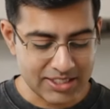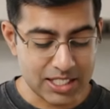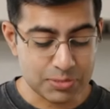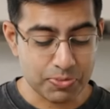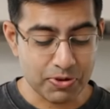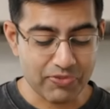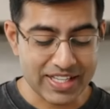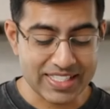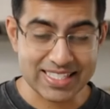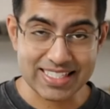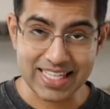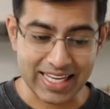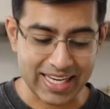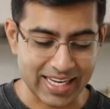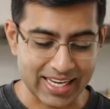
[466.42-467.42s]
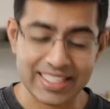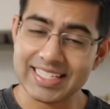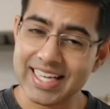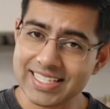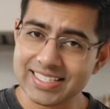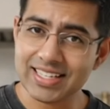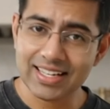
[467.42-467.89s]
This prevents sticking. It
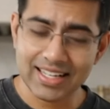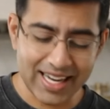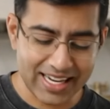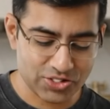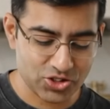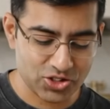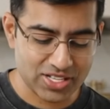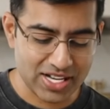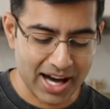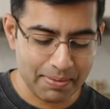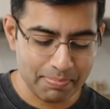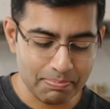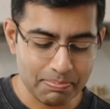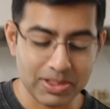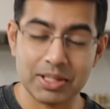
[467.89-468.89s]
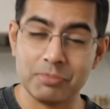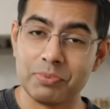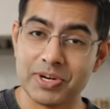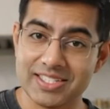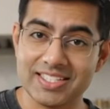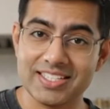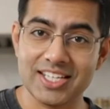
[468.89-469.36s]
takes a little extra time, but the
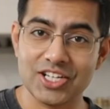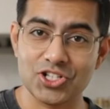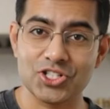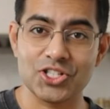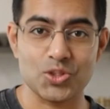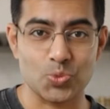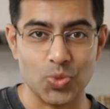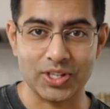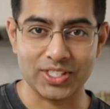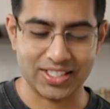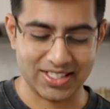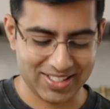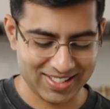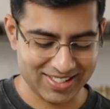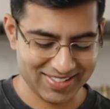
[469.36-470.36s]
presentation is worth it.